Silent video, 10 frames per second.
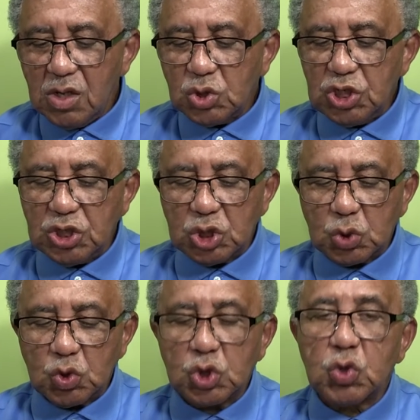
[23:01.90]
Jesus
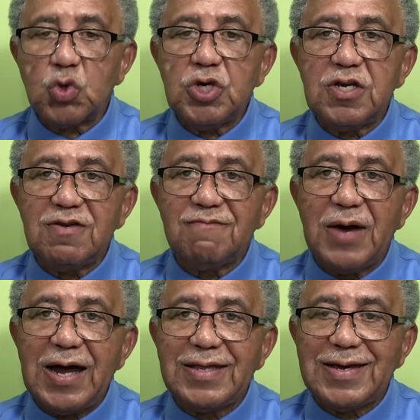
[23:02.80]
was grieved
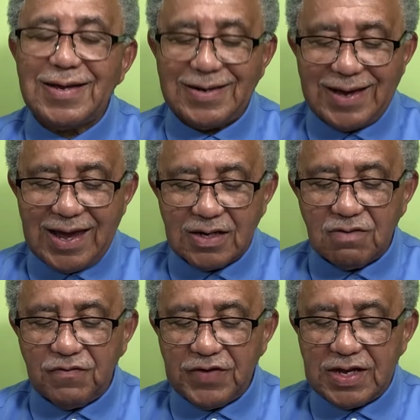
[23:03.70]
by their lack
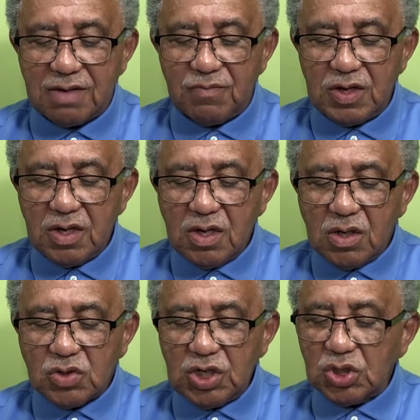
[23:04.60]
of faith.
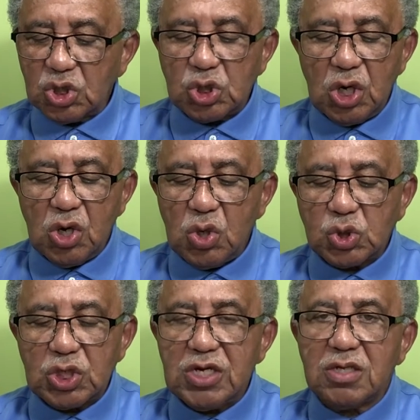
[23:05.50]
Jesus
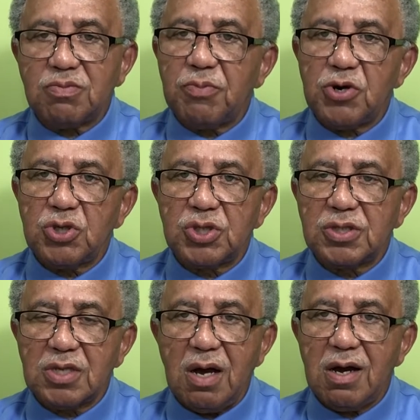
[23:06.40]
knows each
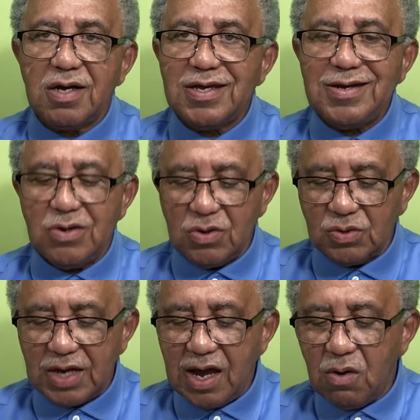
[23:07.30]
person's heart. He
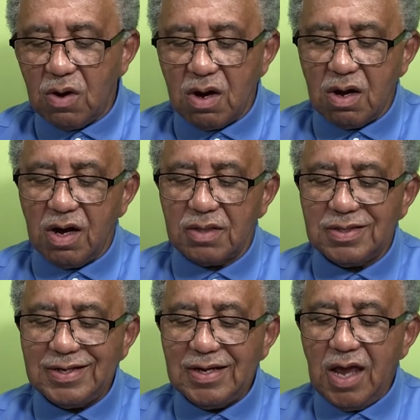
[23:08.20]
knows our heart,
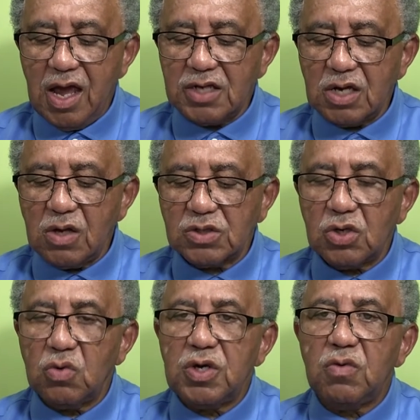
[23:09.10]
as
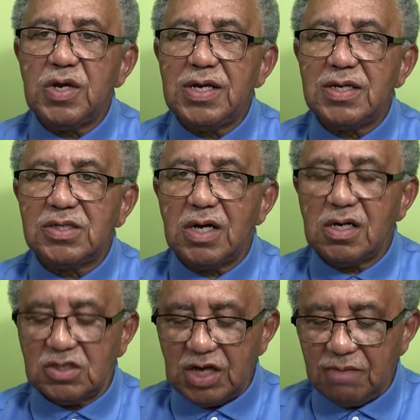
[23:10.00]
also we read in
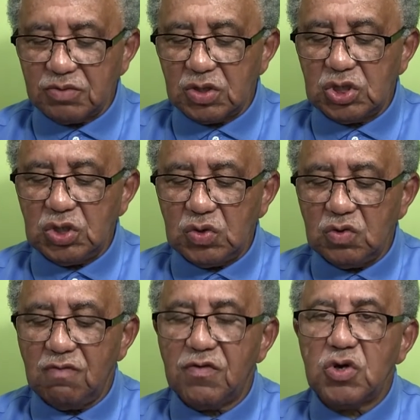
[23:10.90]
John chapter
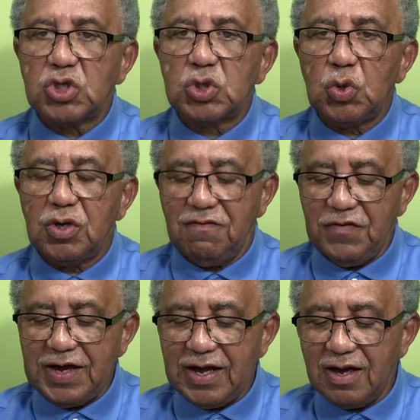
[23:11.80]
2, verse
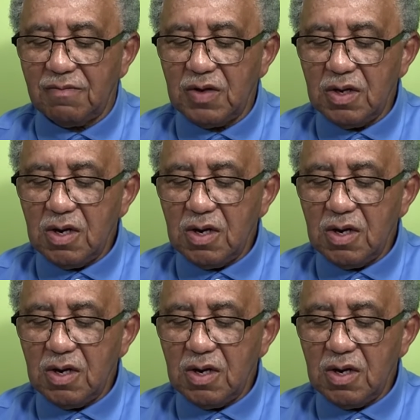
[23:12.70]
25.